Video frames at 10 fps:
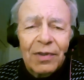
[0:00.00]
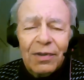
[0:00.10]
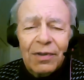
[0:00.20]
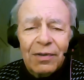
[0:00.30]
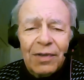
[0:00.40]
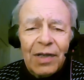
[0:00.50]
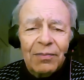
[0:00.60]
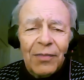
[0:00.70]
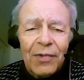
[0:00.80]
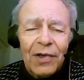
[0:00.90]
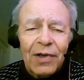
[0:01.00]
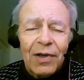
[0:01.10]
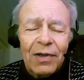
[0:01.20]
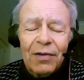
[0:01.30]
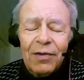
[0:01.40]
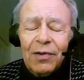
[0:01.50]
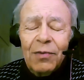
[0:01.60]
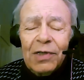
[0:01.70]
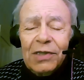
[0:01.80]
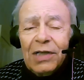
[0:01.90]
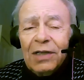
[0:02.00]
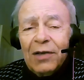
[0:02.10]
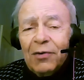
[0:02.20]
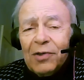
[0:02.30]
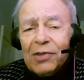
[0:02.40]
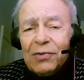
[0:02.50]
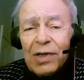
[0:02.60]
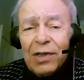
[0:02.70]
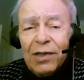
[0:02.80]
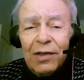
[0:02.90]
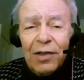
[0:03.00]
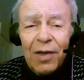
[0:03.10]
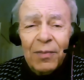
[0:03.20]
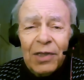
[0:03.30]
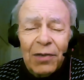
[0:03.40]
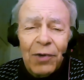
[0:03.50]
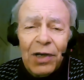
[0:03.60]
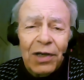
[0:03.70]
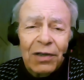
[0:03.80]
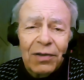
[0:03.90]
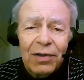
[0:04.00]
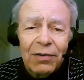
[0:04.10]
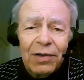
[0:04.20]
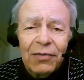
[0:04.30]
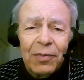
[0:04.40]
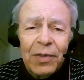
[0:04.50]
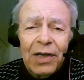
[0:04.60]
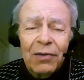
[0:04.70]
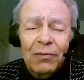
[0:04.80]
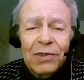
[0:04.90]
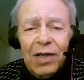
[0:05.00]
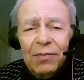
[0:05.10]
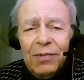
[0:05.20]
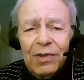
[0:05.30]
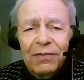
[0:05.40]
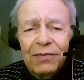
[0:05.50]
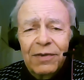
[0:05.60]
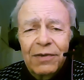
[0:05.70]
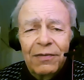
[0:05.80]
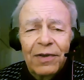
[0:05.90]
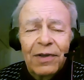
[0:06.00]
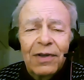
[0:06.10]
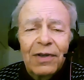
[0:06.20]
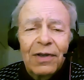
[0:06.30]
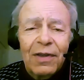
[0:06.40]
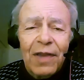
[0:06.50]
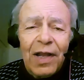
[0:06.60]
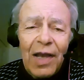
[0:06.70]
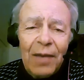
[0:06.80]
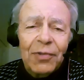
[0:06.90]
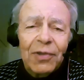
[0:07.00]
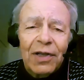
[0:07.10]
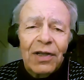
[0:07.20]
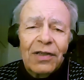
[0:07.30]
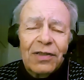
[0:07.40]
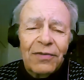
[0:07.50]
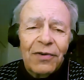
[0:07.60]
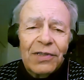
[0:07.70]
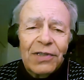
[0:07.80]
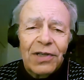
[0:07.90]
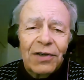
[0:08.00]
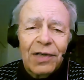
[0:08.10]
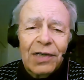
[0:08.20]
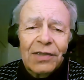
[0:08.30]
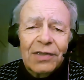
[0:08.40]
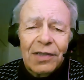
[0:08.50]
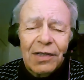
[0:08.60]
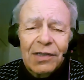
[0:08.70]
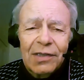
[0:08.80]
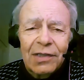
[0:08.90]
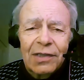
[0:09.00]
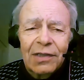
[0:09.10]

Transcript: That I don't know to what extent they orchestrated the timing that way. I don't know enough about how it was done, but if that happened, then it's a very cynical exercise.